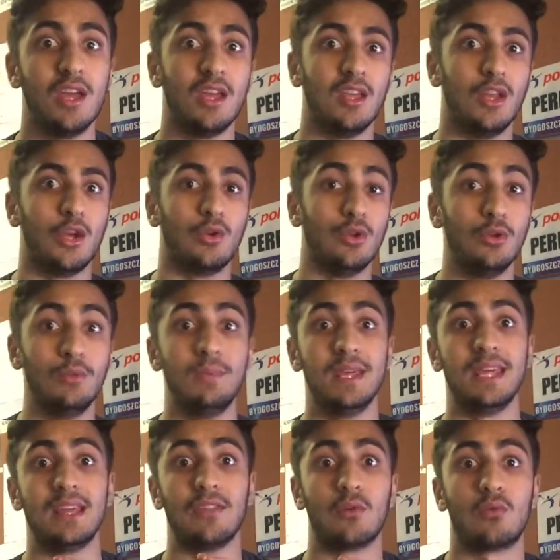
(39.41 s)
you know, you
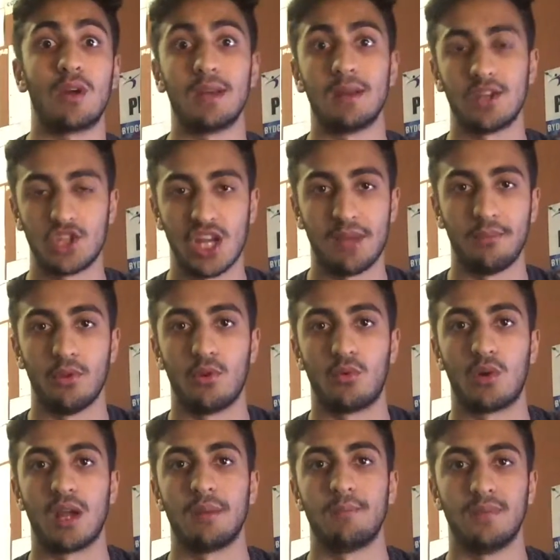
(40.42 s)
being in the right shape or the
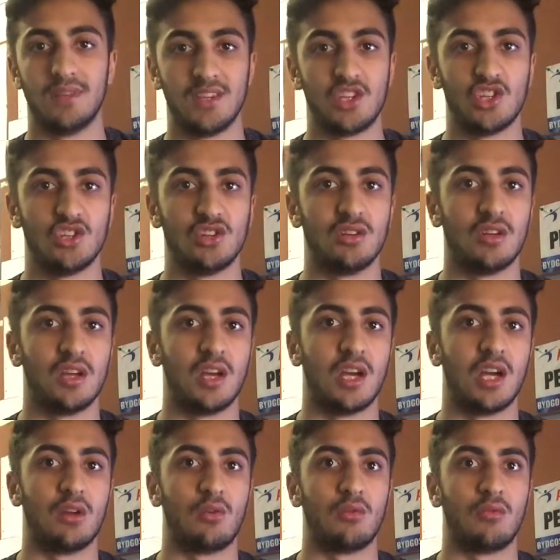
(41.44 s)
right position,
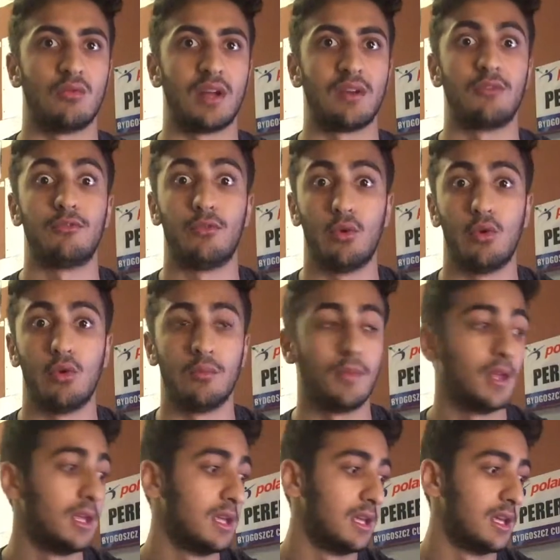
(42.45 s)
uh, right form